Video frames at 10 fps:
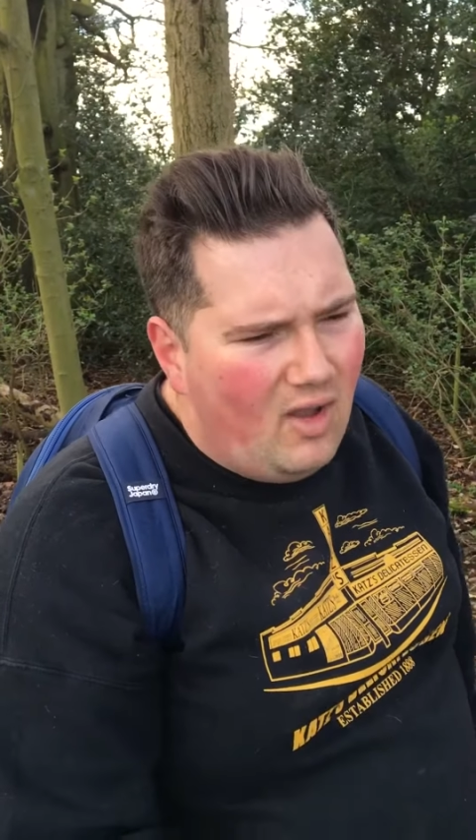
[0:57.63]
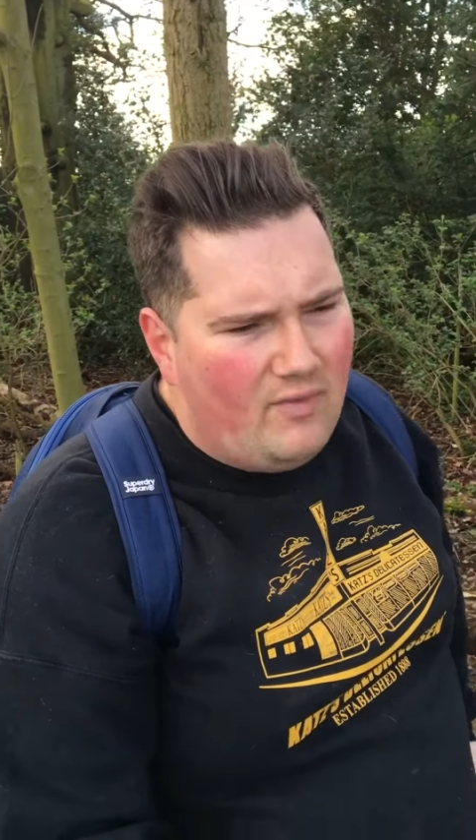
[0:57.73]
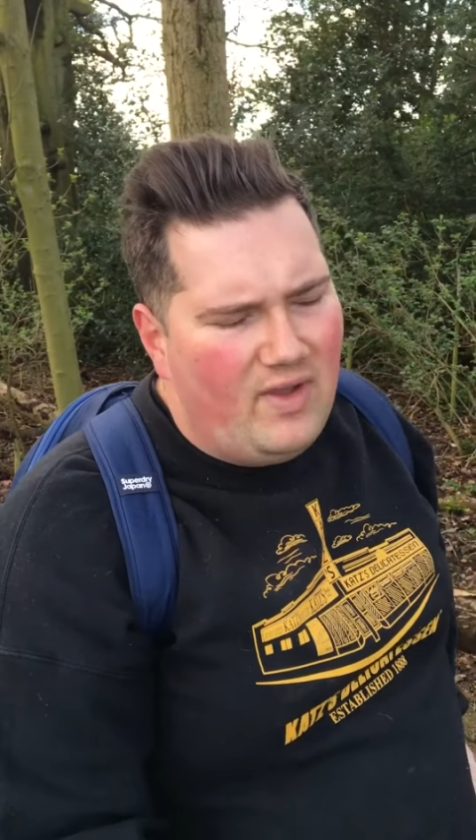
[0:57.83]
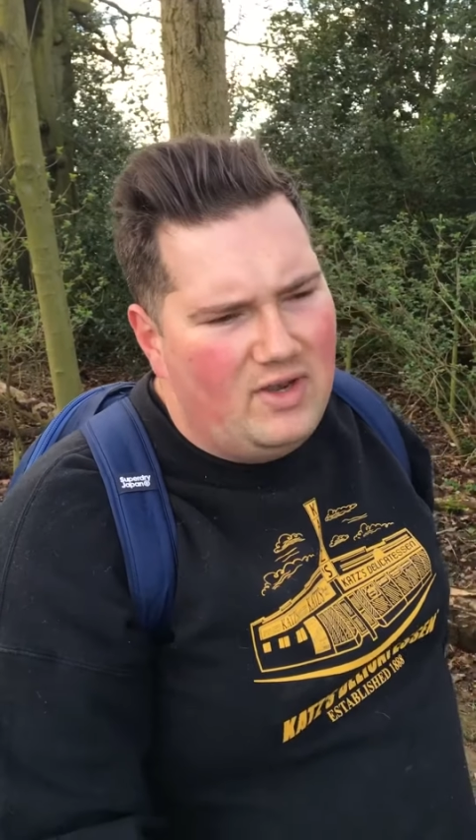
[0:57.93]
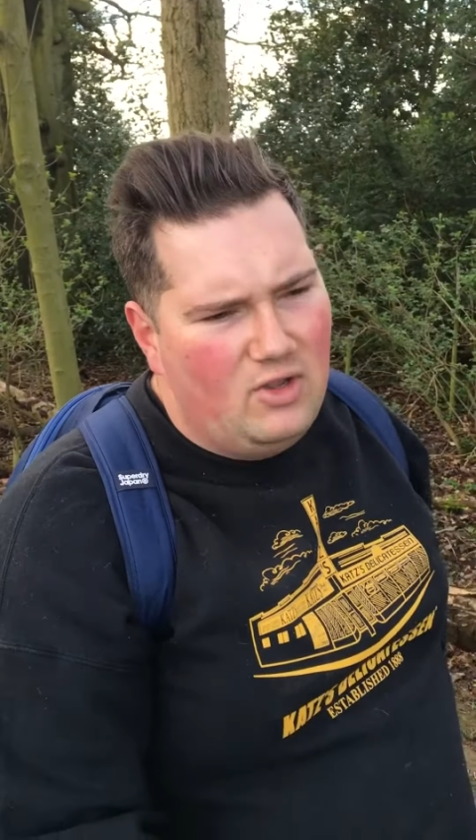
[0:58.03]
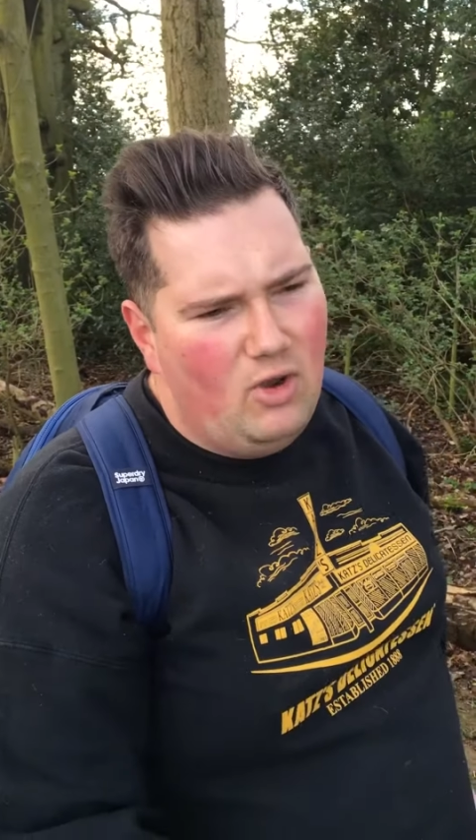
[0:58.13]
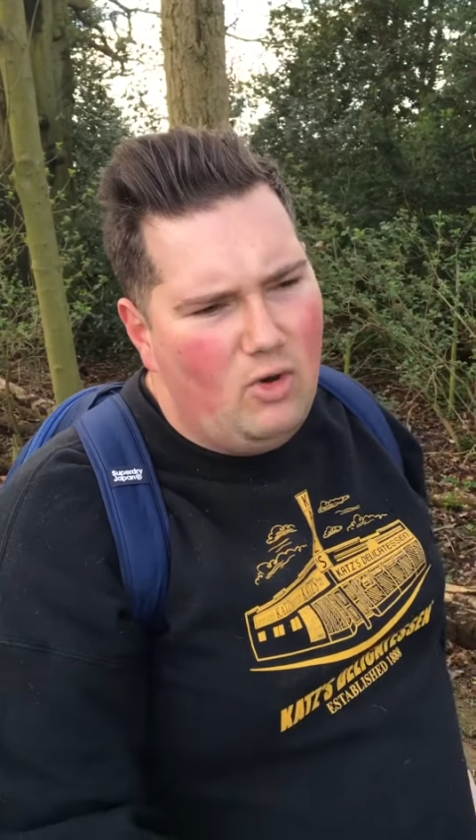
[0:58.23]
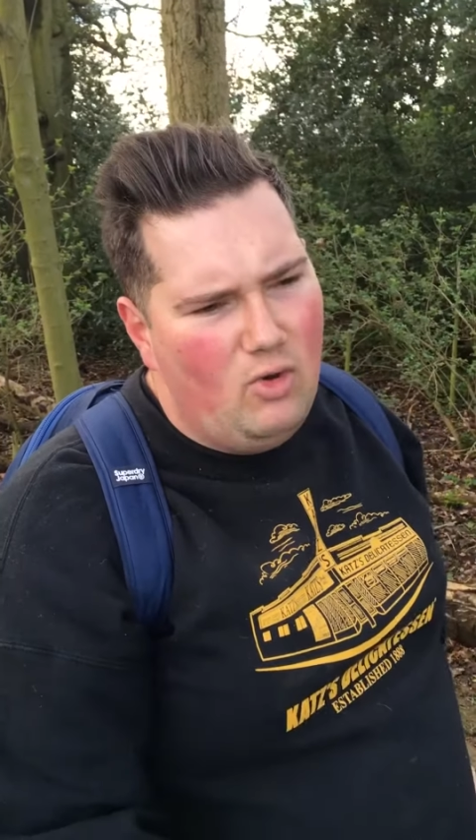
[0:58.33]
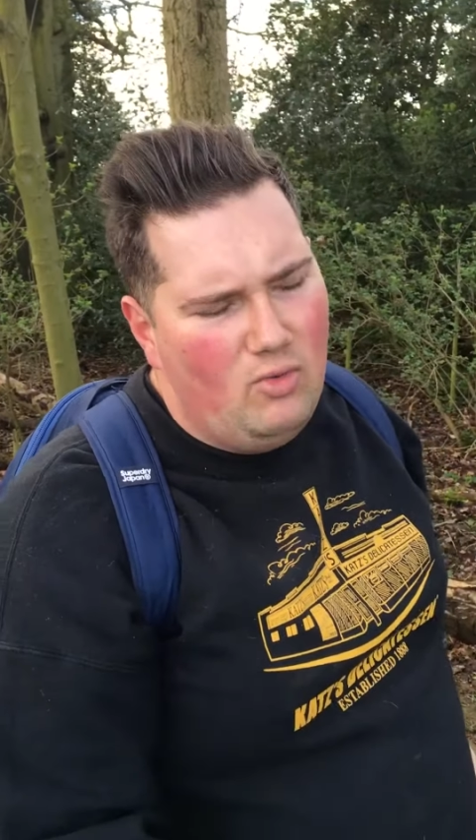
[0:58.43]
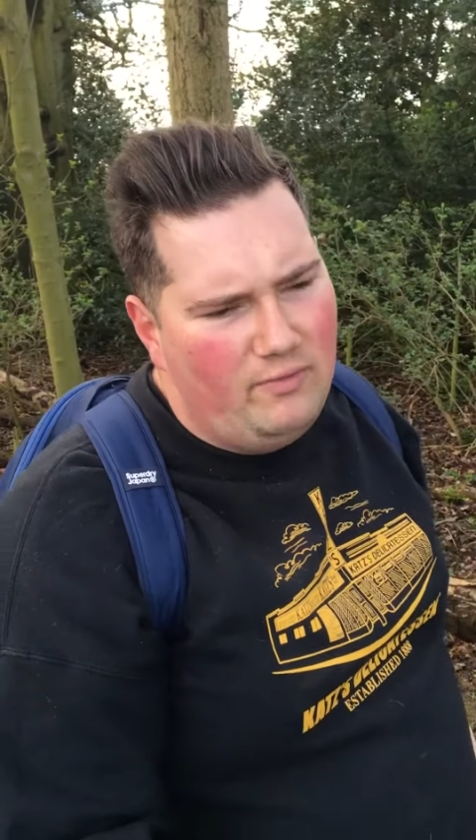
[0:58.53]
I've had a
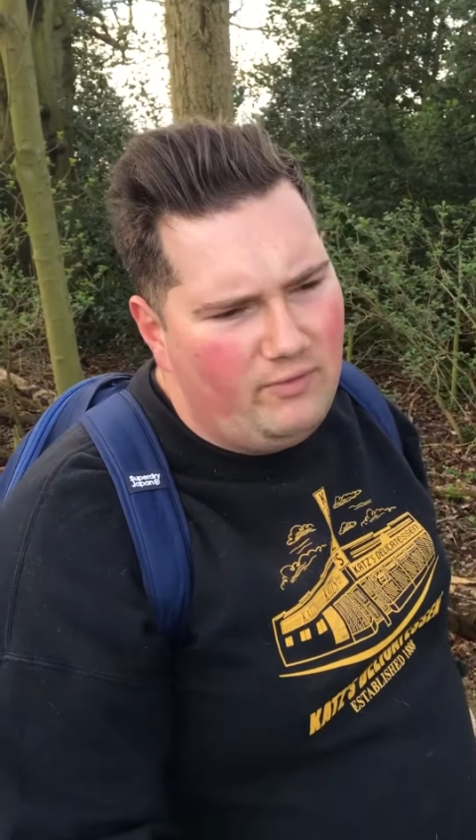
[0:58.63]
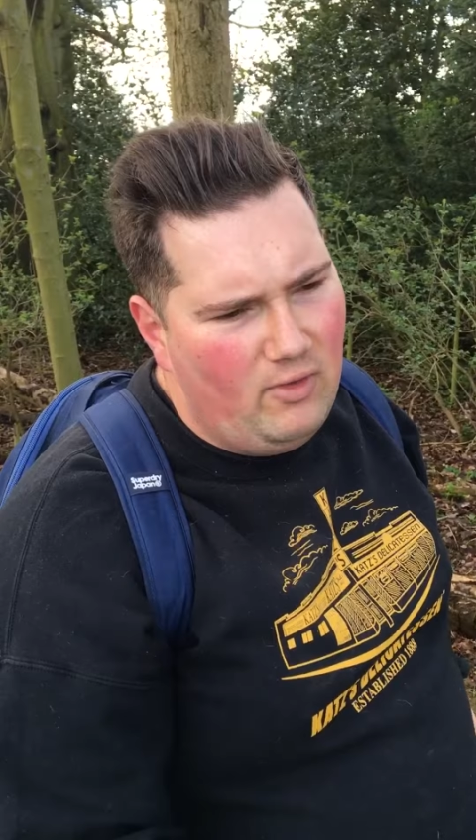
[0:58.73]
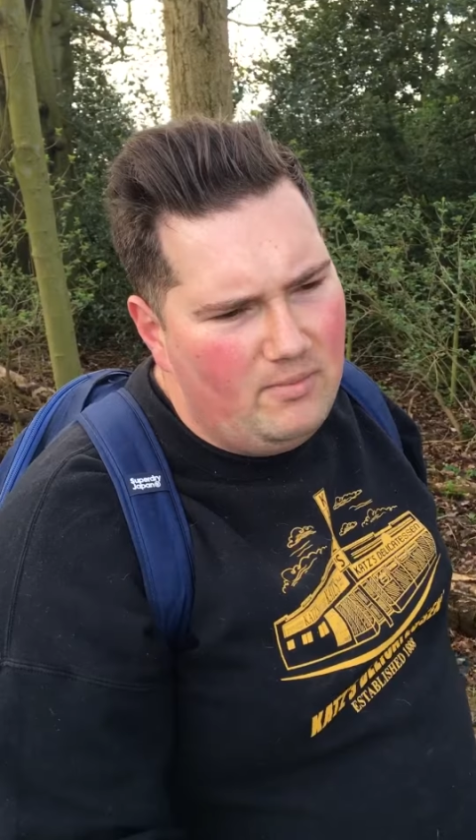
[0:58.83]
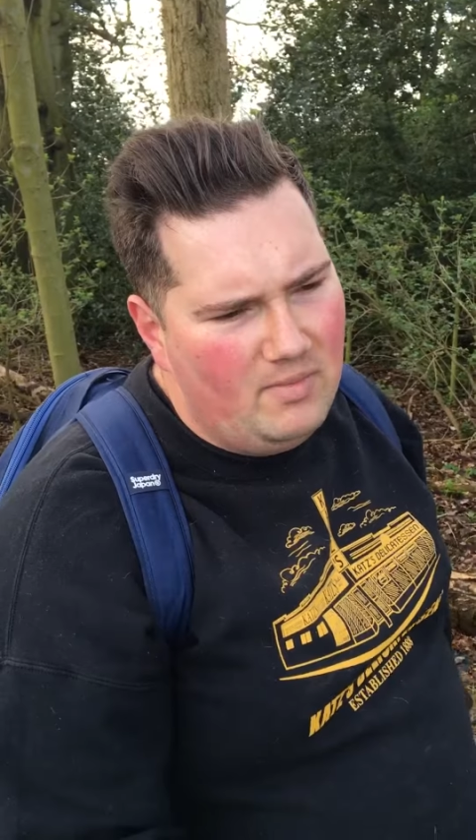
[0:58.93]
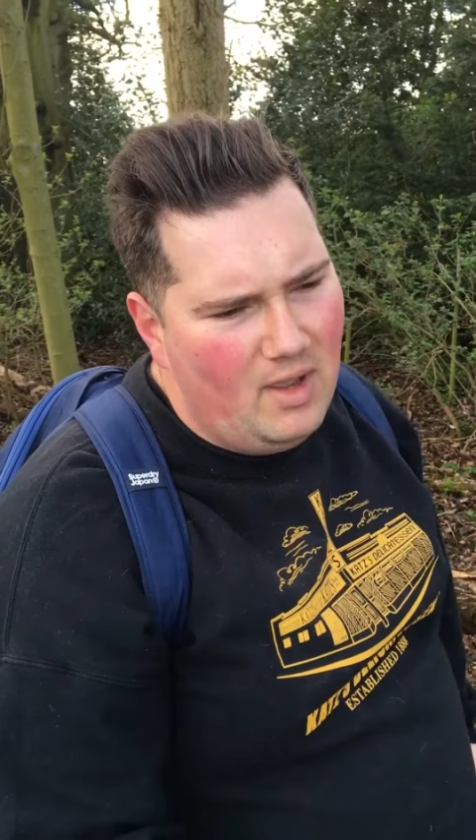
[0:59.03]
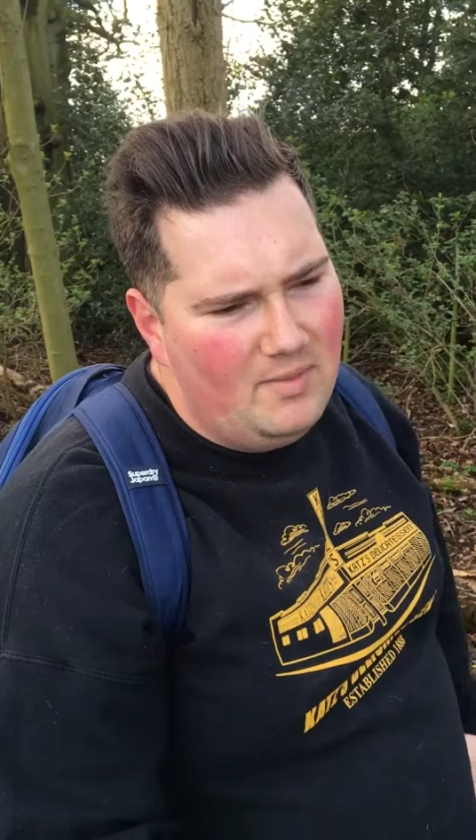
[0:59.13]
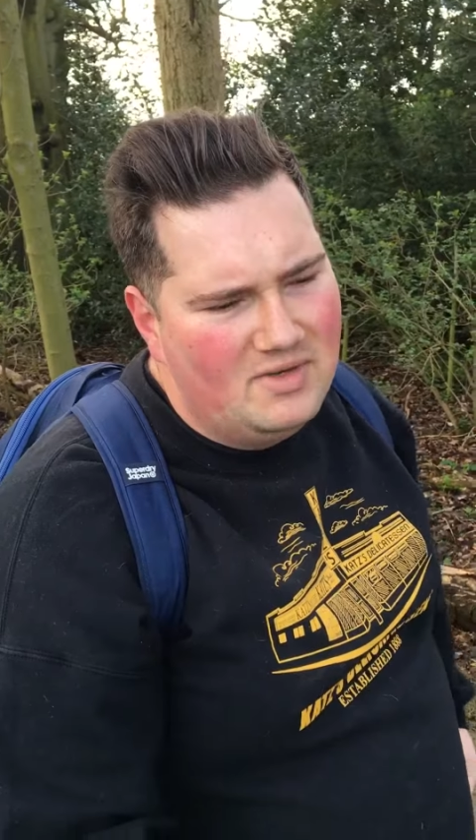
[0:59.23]
call from